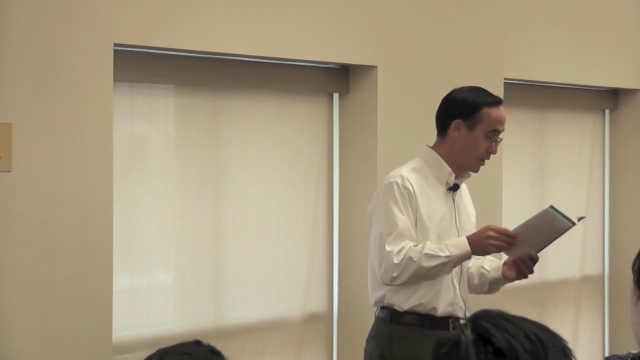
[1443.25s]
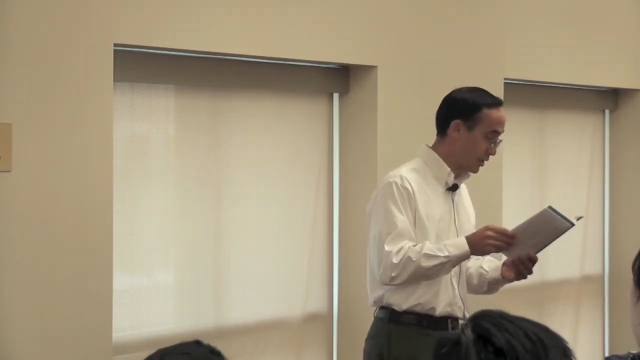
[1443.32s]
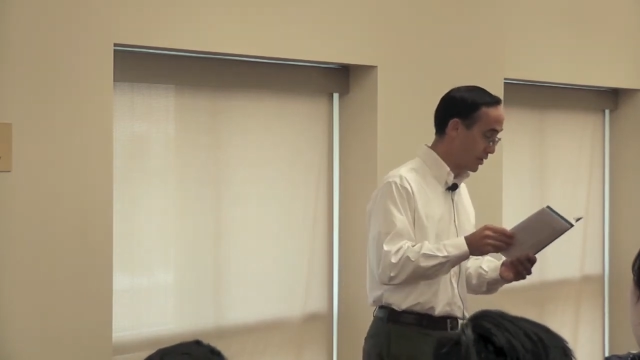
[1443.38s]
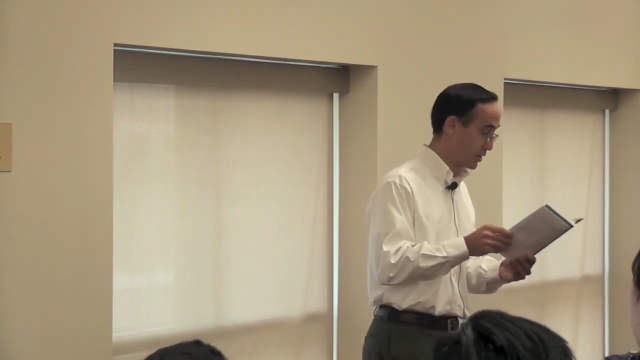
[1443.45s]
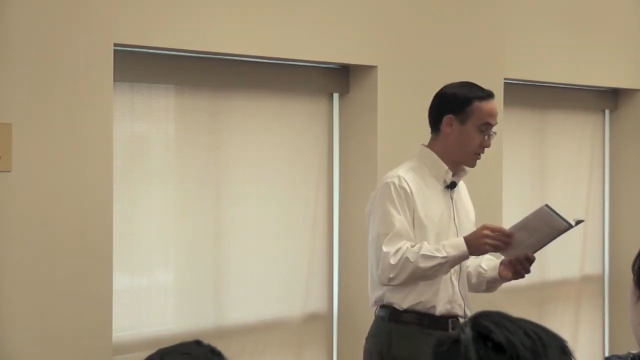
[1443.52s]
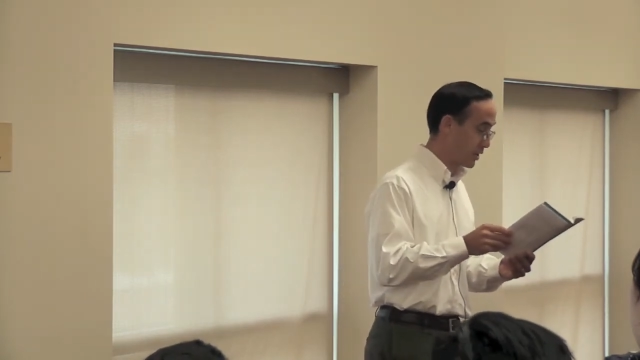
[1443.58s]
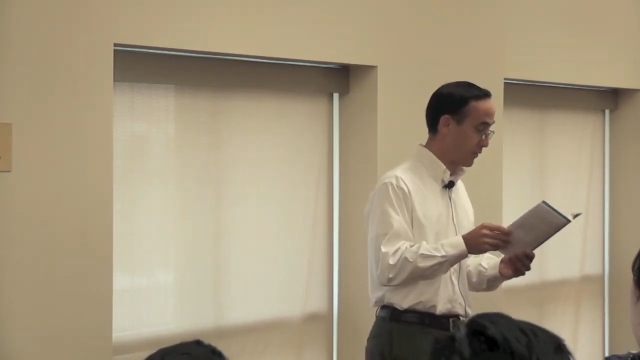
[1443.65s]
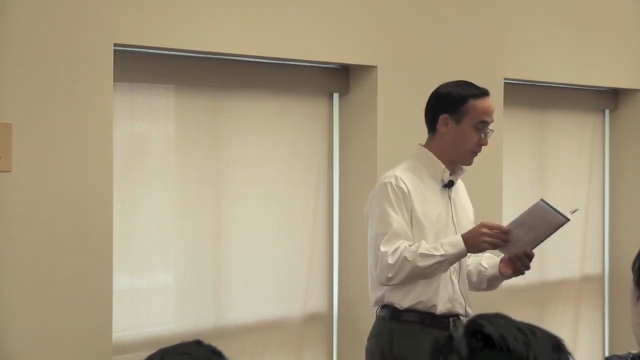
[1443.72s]
it
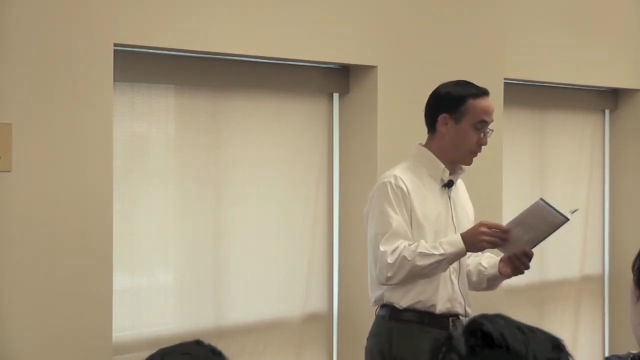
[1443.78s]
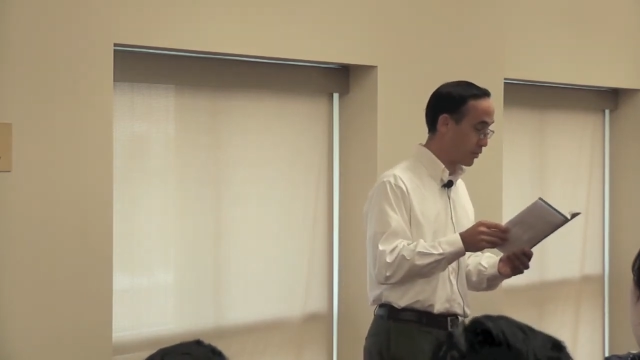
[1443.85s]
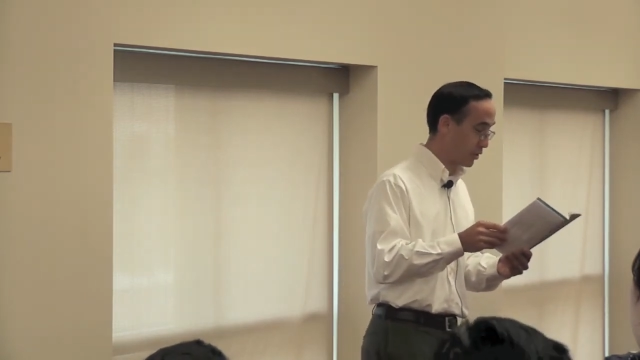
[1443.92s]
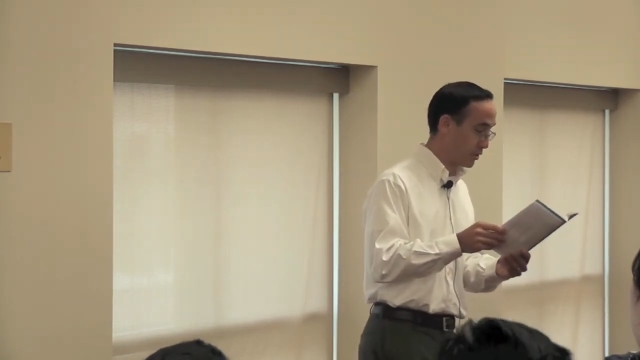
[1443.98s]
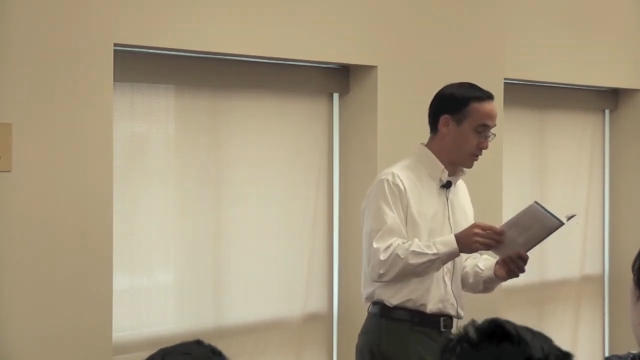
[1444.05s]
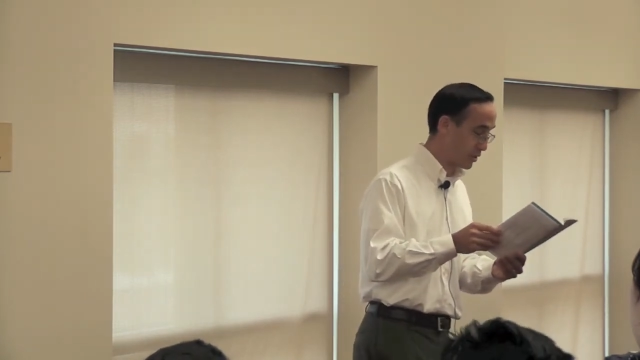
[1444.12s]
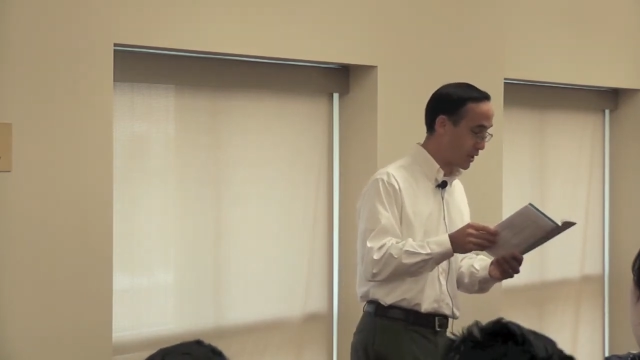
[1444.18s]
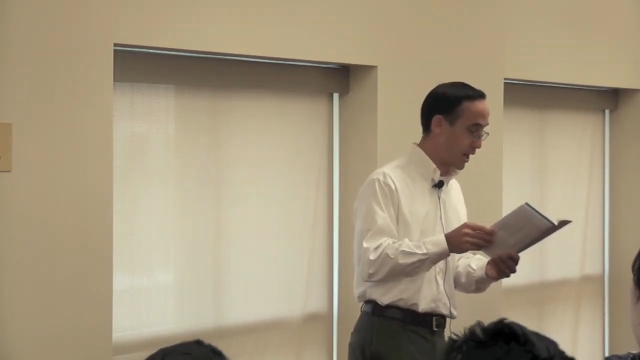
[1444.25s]
is
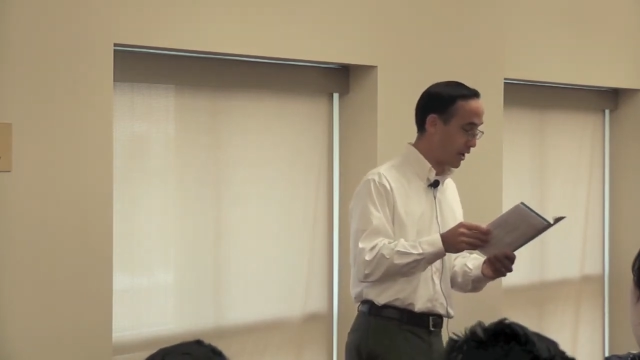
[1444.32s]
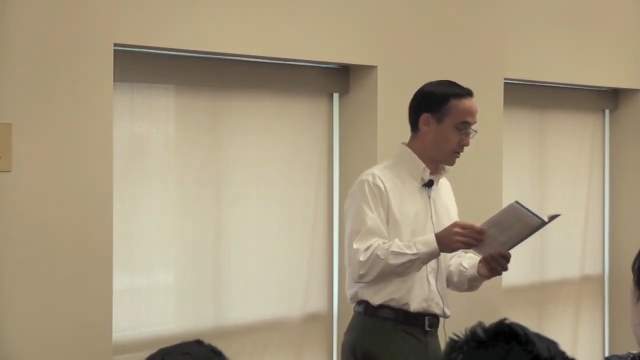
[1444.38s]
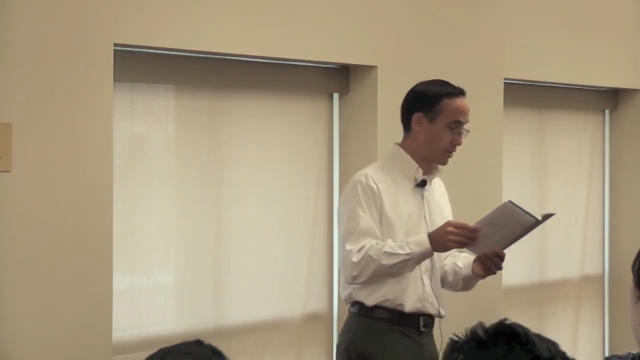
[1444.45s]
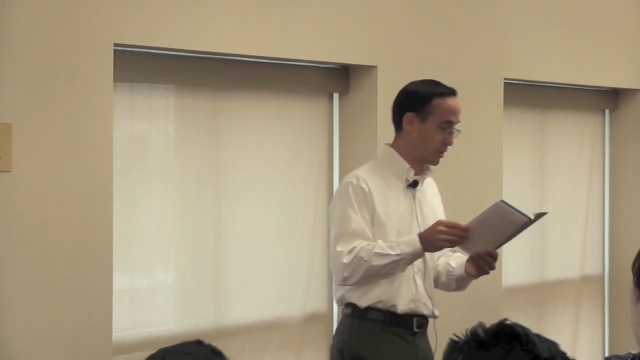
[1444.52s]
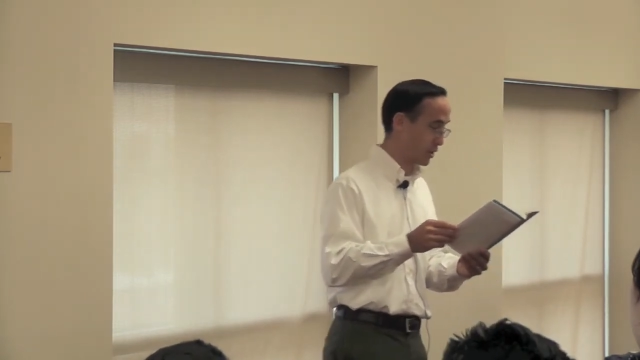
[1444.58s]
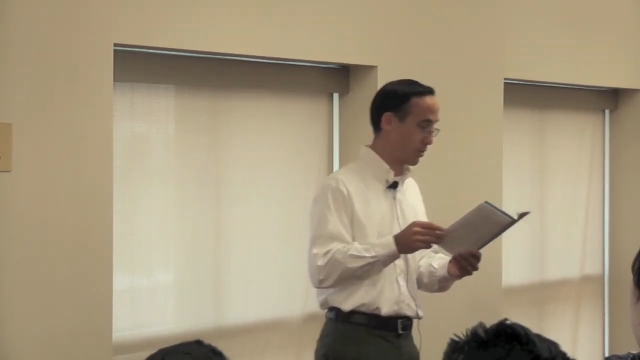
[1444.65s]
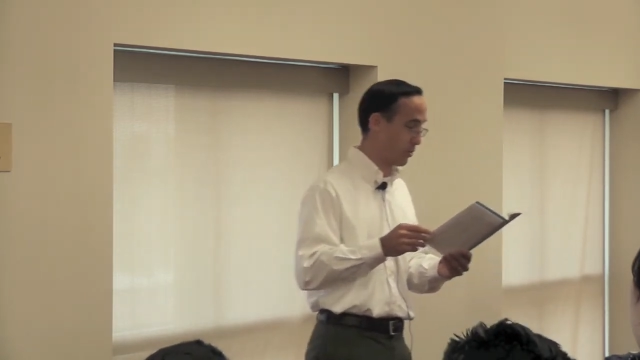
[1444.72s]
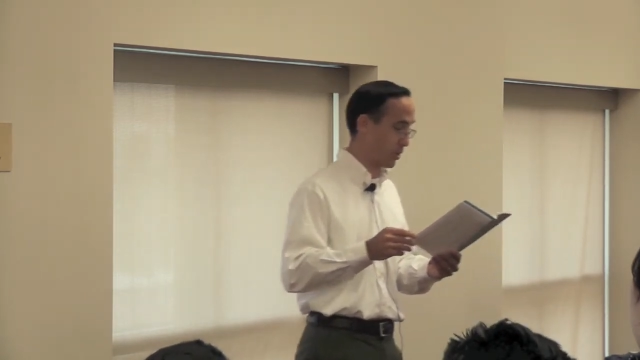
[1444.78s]
difficult to talk to
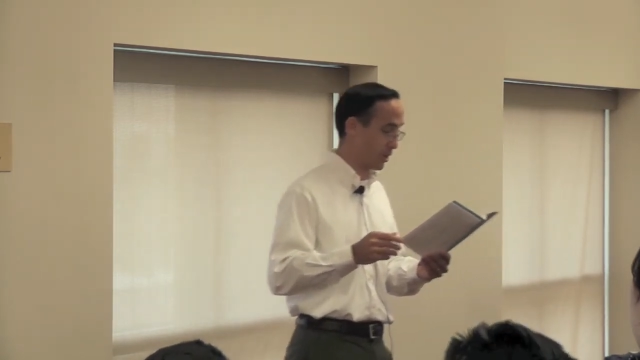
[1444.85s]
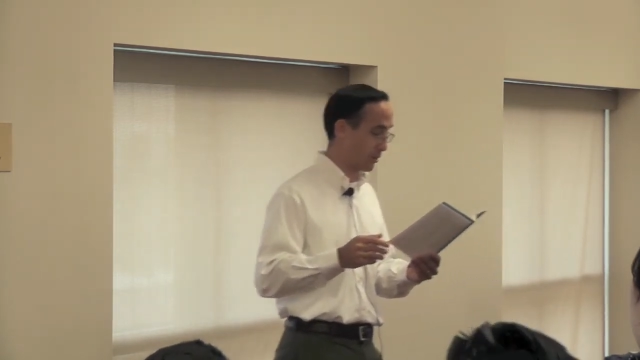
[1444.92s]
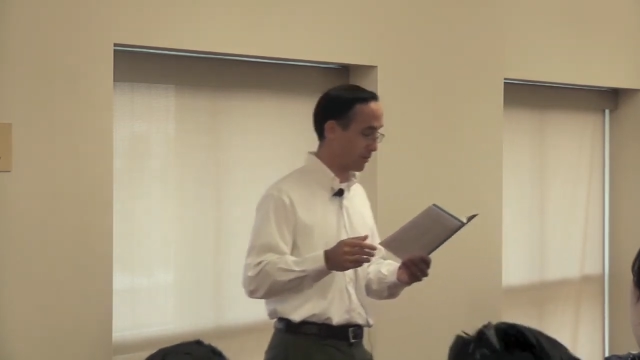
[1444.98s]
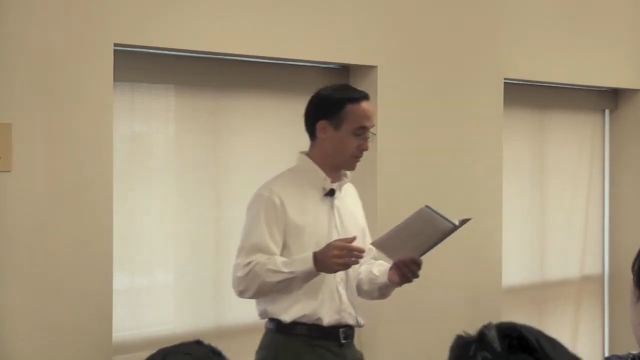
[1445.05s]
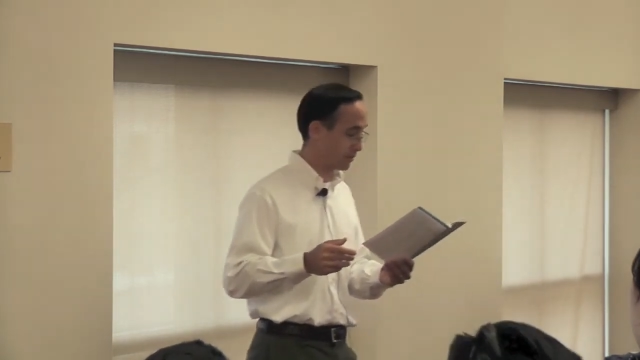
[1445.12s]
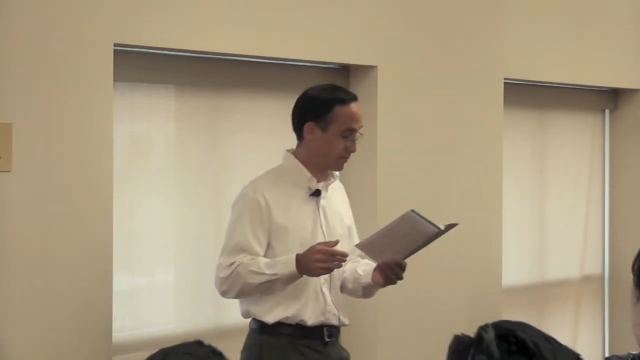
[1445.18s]
someone.